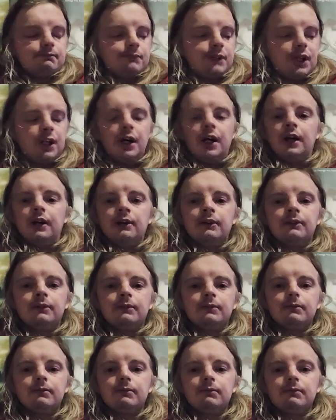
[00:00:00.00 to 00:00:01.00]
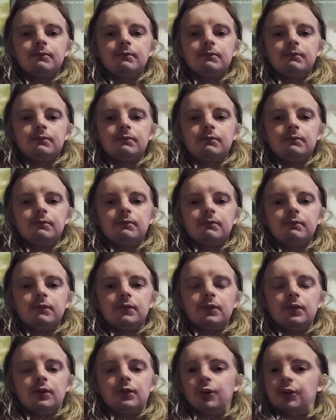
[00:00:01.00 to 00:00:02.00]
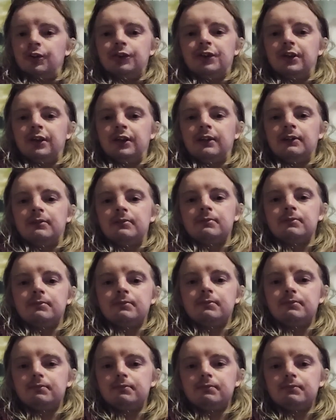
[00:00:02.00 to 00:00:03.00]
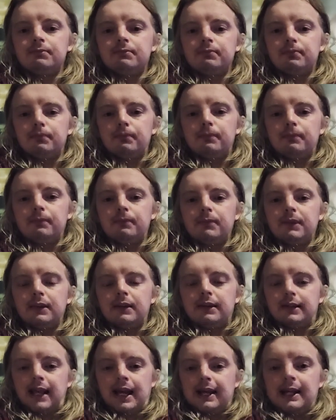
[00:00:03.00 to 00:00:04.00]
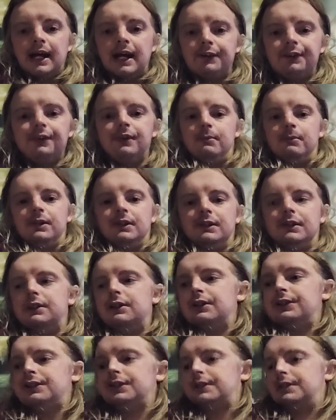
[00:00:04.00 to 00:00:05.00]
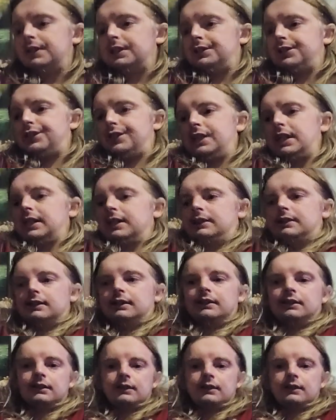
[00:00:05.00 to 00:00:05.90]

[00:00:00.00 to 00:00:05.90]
you know, losing their customers because of this shit.